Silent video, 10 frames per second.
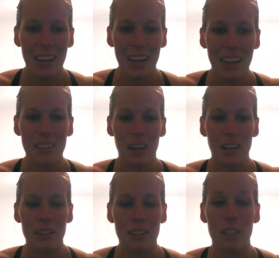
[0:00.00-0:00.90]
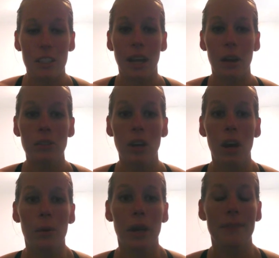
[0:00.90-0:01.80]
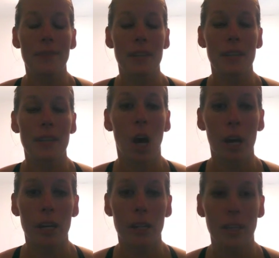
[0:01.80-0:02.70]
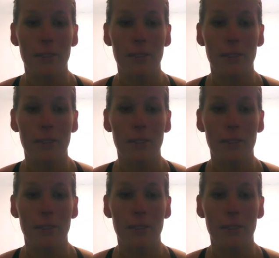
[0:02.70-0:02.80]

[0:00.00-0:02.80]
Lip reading: And the down dog wave is hard,